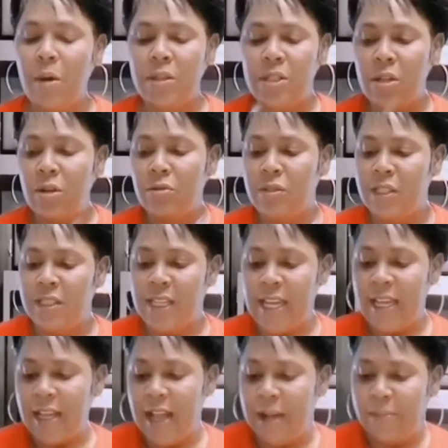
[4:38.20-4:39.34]
today
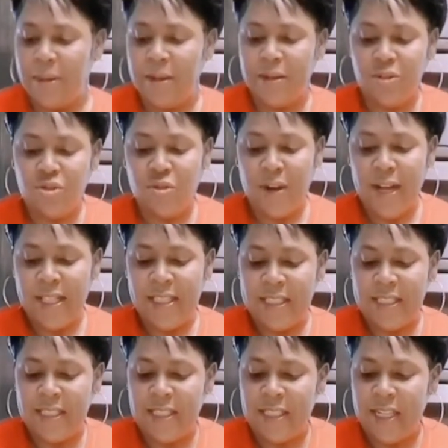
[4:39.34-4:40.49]
I'm gonna try this
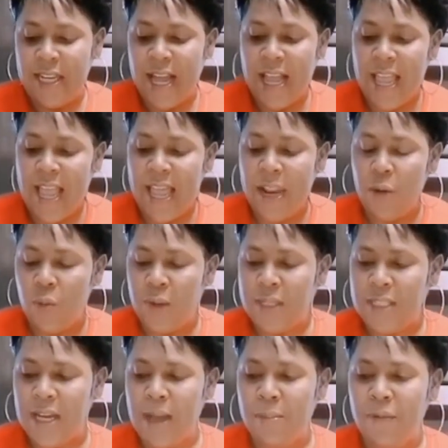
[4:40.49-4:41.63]
tea. I had it one time
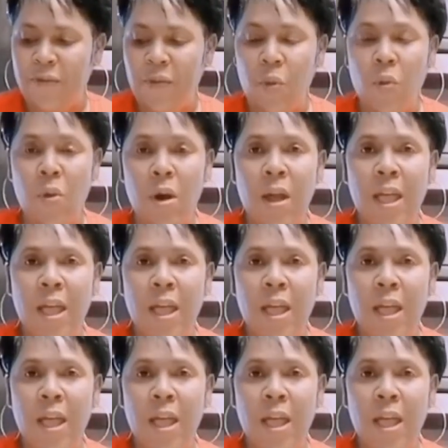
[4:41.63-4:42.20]
before.